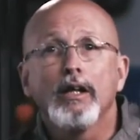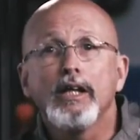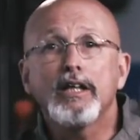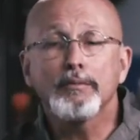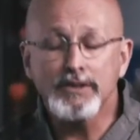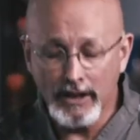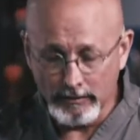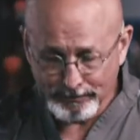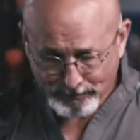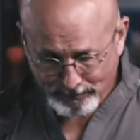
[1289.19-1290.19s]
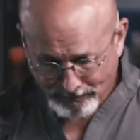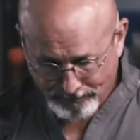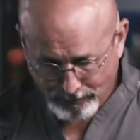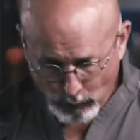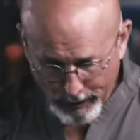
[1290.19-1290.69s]
he comes in
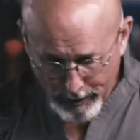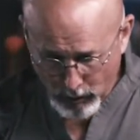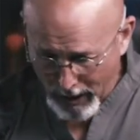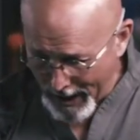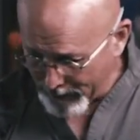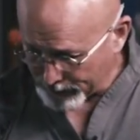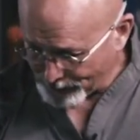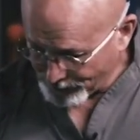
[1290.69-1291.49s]
with his wife,